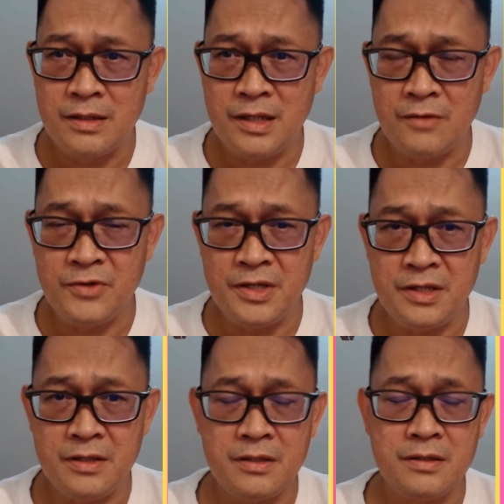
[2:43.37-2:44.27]
that
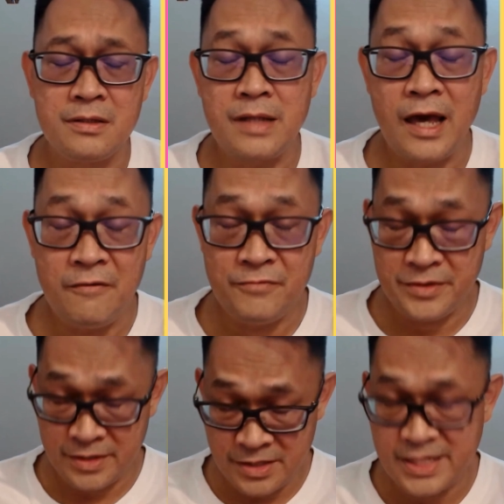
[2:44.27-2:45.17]
we
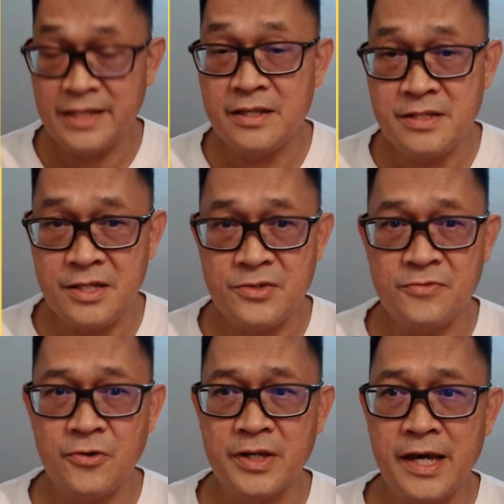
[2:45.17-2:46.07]
have tendency to
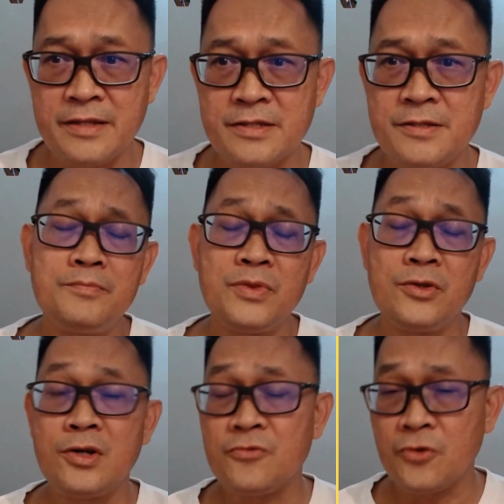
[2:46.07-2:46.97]
forget.
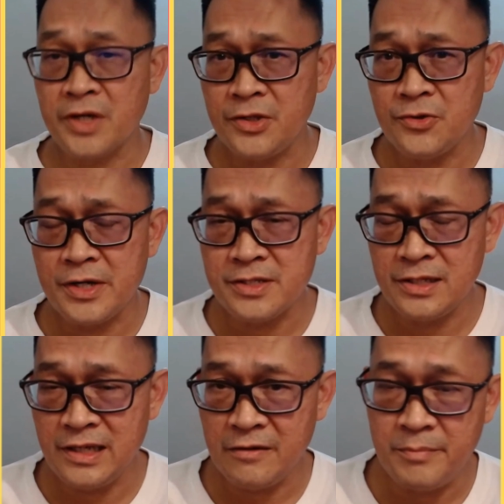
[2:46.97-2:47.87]
Do not forget, you
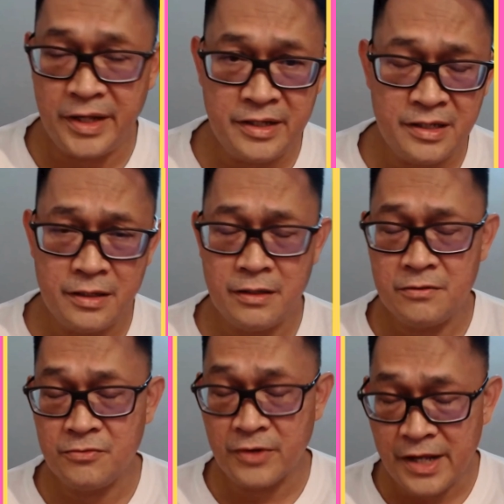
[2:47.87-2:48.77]
actually have many
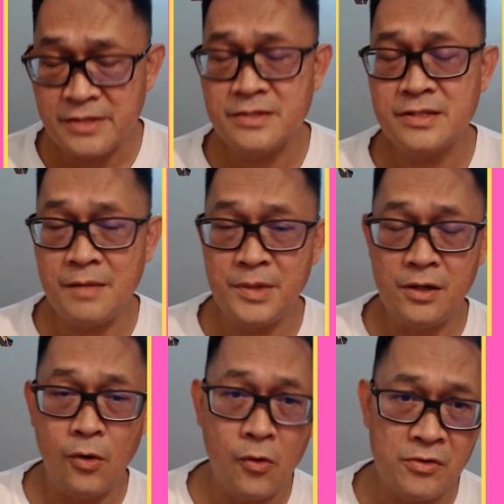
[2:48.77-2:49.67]
friends. Some
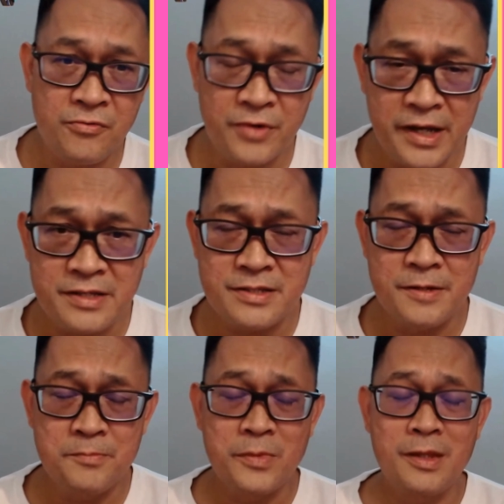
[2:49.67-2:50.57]
are old friends.
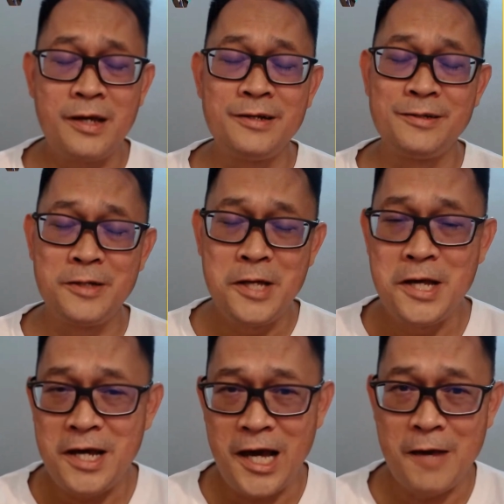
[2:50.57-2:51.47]

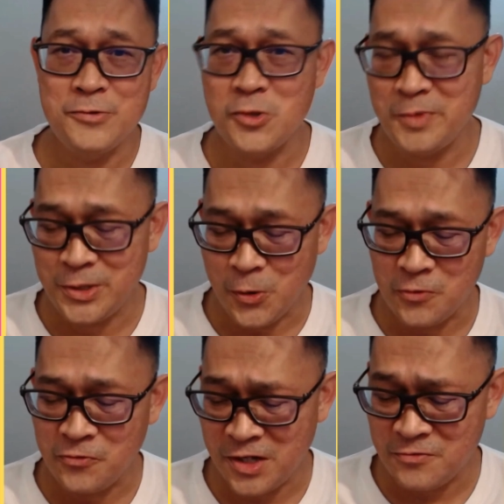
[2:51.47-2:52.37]
I have so many
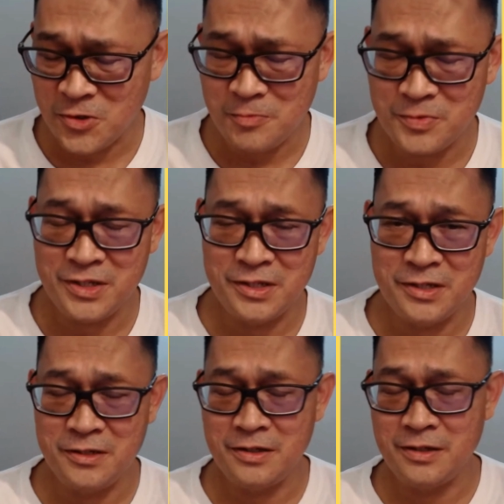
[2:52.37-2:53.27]
old friends from the